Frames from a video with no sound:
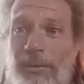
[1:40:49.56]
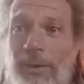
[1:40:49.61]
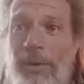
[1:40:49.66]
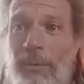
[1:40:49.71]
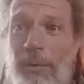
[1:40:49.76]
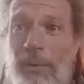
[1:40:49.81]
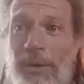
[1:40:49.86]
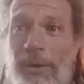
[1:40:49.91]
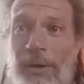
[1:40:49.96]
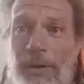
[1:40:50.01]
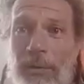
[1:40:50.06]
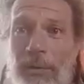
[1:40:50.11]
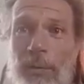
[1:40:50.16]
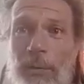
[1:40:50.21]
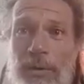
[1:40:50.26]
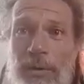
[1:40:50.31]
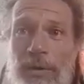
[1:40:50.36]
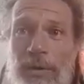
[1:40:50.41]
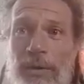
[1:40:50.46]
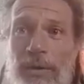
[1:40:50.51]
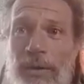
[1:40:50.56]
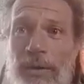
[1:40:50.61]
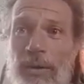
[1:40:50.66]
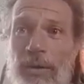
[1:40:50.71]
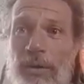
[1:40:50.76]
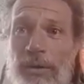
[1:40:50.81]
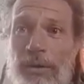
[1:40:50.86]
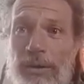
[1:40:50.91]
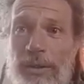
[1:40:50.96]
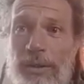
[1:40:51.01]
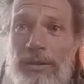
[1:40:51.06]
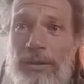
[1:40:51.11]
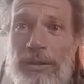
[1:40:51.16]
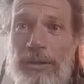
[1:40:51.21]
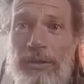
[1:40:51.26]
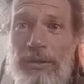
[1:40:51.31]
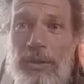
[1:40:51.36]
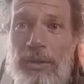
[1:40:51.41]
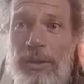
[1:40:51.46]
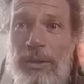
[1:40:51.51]
We're, you know, there's
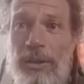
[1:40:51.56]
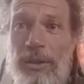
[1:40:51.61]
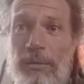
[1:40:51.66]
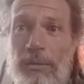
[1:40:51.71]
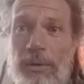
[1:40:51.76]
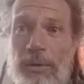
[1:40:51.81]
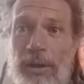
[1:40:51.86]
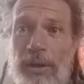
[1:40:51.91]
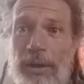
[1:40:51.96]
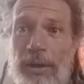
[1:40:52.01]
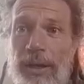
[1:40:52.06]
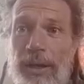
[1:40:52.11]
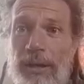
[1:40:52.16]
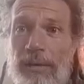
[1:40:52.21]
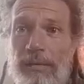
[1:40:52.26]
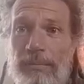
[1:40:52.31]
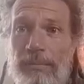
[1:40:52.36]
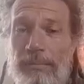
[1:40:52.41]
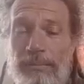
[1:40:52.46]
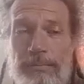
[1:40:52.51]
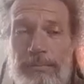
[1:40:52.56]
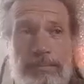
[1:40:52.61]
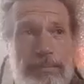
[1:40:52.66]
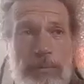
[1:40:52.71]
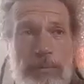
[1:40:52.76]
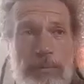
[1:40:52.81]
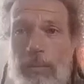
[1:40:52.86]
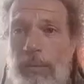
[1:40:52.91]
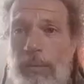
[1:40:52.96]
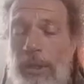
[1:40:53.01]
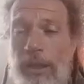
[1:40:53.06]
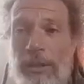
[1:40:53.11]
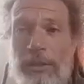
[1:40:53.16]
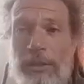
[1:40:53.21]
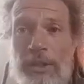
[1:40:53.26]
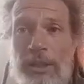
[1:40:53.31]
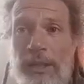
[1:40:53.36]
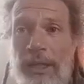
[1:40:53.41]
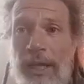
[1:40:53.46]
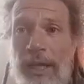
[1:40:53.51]
certain
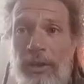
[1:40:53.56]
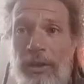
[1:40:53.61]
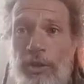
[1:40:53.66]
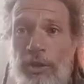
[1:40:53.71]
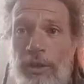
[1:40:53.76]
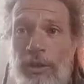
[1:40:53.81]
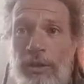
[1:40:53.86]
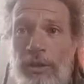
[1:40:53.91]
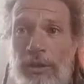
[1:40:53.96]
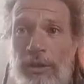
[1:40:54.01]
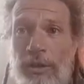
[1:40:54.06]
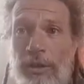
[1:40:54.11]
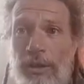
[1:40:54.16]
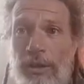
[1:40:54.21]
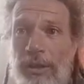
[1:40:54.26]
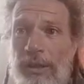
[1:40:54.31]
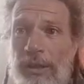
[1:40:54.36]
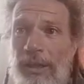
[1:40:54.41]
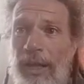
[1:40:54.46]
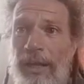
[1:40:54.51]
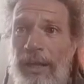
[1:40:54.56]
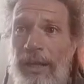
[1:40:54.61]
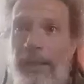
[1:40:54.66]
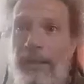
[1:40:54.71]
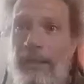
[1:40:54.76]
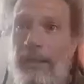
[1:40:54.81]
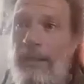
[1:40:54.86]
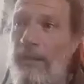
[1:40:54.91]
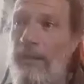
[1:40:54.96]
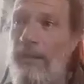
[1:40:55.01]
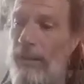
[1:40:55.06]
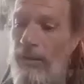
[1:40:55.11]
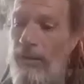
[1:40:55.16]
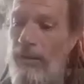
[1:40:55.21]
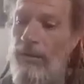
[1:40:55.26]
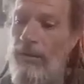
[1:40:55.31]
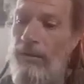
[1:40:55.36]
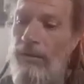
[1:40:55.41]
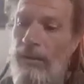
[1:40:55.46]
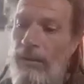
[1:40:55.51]
things in nature, like the
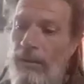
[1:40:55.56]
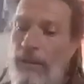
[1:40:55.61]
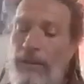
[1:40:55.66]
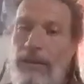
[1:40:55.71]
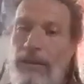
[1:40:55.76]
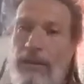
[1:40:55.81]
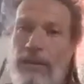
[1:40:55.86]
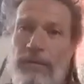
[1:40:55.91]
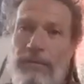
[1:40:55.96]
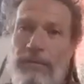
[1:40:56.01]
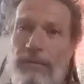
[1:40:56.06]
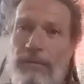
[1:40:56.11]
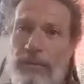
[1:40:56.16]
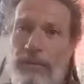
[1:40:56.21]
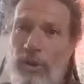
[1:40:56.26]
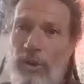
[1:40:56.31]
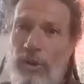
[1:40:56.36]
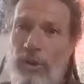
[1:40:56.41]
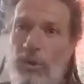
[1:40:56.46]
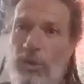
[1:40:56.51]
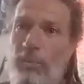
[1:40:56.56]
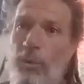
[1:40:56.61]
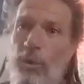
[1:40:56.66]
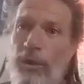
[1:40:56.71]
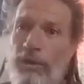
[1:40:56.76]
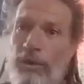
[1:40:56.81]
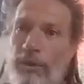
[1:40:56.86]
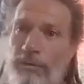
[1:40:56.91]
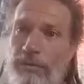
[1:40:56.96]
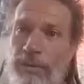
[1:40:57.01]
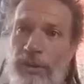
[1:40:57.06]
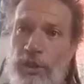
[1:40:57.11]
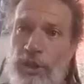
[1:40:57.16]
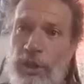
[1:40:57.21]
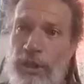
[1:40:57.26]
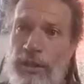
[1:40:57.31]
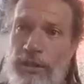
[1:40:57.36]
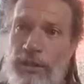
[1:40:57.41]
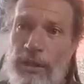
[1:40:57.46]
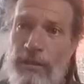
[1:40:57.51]
little spores of fungi and
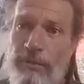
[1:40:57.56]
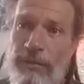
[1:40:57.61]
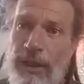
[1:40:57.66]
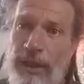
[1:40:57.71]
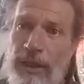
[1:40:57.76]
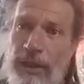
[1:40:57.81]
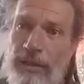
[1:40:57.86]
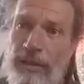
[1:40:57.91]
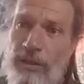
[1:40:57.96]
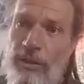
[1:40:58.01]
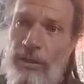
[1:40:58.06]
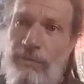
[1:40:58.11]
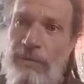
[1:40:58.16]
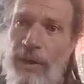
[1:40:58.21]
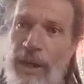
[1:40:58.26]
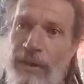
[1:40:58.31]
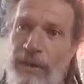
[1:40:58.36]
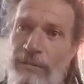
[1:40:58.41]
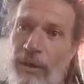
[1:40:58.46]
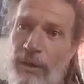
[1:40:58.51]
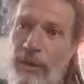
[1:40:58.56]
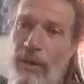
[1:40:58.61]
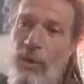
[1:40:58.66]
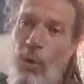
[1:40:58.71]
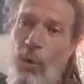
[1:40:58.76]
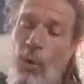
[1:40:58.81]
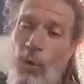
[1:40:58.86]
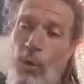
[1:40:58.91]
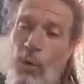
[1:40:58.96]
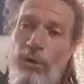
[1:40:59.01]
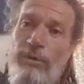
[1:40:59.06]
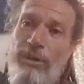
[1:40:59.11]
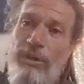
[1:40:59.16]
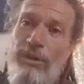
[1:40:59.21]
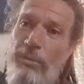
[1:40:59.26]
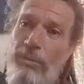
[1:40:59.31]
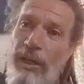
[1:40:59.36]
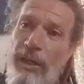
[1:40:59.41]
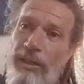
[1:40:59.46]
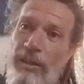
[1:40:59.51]
stuff that can survive the cold of
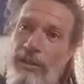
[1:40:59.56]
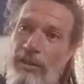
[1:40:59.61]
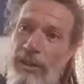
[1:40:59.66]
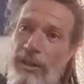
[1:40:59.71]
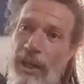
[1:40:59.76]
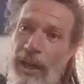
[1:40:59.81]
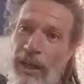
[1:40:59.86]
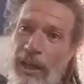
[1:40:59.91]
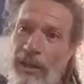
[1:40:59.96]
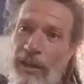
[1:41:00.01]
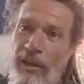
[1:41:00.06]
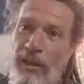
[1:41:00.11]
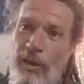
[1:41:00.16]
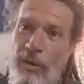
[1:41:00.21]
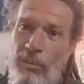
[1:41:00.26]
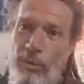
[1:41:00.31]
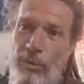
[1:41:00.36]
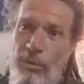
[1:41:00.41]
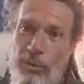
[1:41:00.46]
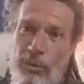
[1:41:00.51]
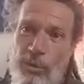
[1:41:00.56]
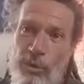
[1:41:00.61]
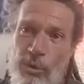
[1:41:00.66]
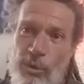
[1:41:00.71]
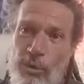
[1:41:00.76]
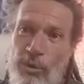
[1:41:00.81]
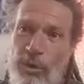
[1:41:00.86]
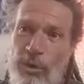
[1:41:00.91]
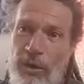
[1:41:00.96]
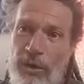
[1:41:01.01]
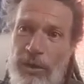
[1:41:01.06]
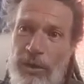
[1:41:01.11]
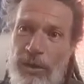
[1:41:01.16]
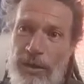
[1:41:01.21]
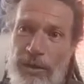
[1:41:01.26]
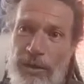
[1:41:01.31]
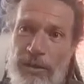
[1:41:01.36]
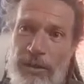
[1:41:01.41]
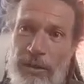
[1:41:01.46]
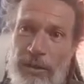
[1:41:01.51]
space and come through
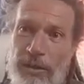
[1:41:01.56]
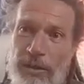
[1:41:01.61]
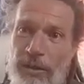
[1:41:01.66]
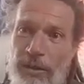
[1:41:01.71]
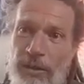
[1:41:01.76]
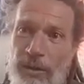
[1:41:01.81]
the, you